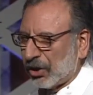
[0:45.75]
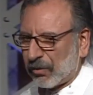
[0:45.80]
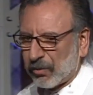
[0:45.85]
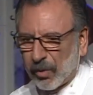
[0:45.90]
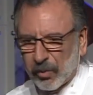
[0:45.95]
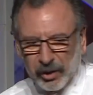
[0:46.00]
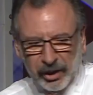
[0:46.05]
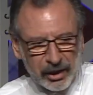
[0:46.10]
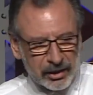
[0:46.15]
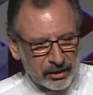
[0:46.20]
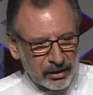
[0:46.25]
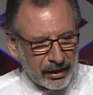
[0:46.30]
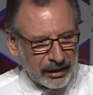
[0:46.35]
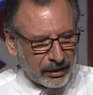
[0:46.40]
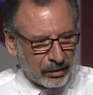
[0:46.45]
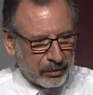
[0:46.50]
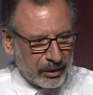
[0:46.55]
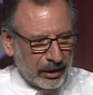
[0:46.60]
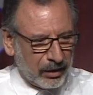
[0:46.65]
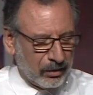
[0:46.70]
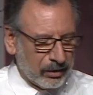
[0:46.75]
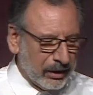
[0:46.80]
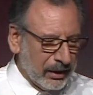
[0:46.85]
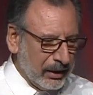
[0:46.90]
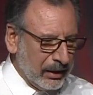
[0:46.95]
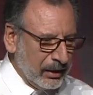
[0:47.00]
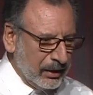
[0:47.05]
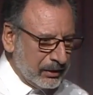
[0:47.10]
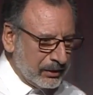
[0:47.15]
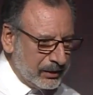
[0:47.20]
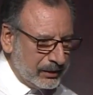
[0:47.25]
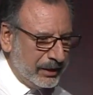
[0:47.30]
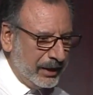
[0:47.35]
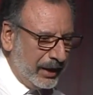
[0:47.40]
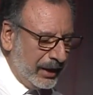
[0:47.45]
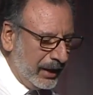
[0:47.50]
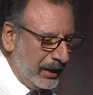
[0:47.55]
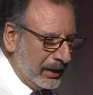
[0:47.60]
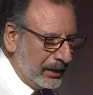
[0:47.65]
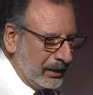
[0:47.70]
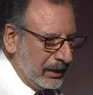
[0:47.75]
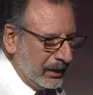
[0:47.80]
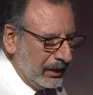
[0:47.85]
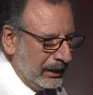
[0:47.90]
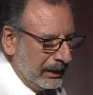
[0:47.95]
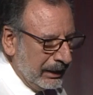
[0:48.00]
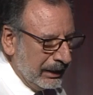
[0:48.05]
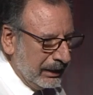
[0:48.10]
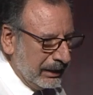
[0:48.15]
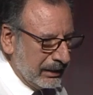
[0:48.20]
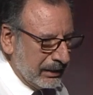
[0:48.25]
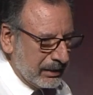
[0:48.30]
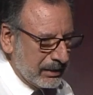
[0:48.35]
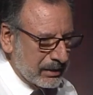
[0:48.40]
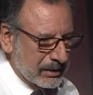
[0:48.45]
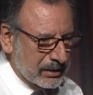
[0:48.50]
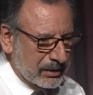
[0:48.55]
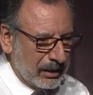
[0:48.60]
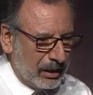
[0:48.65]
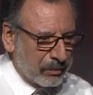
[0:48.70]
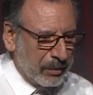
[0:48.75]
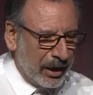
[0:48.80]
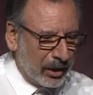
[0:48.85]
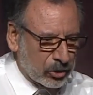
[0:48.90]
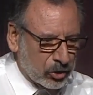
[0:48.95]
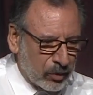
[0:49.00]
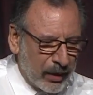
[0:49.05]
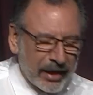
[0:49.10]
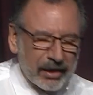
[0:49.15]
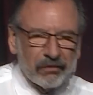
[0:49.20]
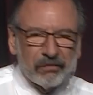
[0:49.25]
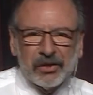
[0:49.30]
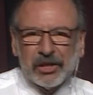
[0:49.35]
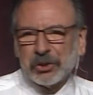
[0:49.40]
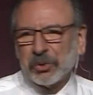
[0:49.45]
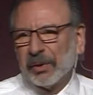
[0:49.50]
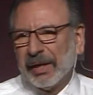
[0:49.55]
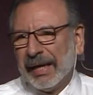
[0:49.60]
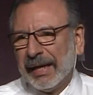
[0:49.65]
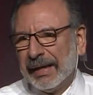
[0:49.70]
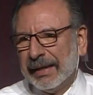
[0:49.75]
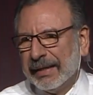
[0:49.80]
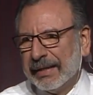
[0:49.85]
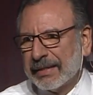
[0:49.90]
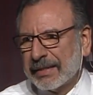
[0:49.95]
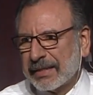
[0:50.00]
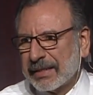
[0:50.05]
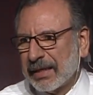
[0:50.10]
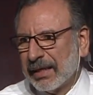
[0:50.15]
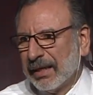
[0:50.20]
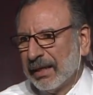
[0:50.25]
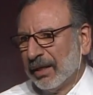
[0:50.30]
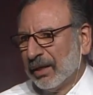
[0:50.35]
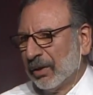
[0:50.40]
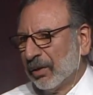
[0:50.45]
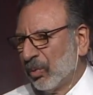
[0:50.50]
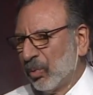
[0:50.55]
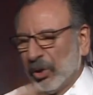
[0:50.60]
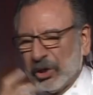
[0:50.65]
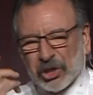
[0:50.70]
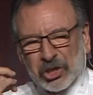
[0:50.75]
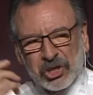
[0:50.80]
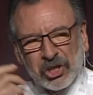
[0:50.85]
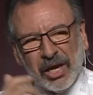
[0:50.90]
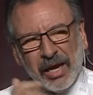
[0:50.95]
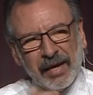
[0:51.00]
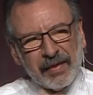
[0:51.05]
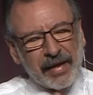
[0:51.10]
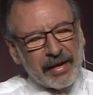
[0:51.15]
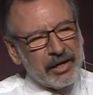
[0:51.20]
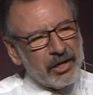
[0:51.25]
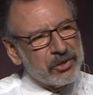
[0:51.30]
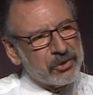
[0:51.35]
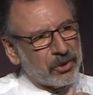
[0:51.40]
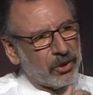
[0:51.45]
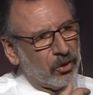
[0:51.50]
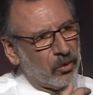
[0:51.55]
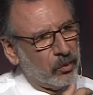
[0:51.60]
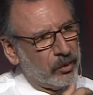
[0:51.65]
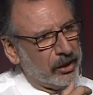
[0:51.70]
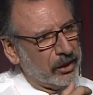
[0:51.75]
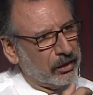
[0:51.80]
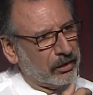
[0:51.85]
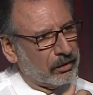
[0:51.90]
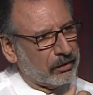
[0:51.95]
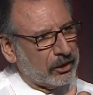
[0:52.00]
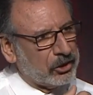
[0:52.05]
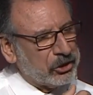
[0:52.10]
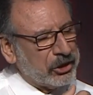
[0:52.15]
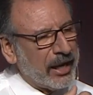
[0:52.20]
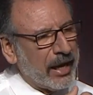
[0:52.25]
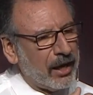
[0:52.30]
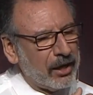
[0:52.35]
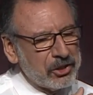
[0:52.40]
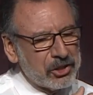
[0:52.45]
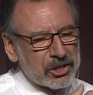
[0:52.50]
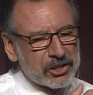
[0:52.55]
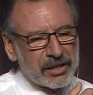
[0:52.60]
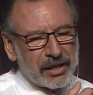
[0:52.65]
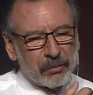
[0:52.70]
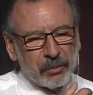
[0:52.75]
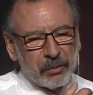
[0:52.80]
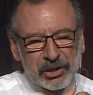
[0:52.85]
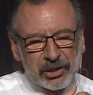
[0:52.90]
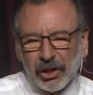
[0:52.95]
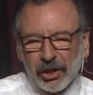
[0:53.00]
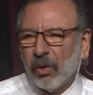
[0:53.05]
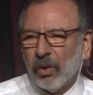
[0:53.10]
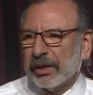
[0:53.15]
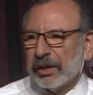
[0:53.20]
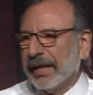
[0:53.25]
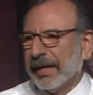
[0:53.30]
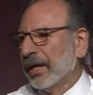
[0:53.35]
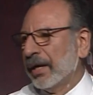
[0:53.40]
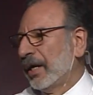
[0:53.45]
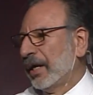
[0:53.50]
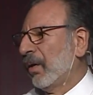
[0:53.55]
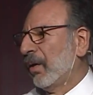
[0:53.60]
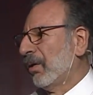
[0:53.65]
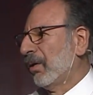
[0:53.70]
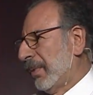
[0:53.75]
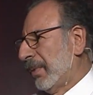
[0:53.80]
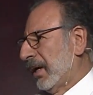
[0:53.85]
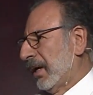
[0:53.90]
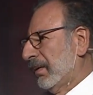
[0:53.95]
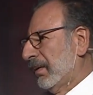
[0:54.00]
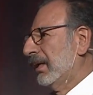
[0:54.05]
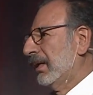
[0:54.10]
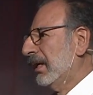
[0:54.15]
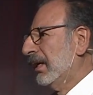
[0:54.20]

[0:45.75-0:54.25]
of what we're going to talk about today is about trying to visualize what you saw in that intro reel, the challenges that we don't yet know about.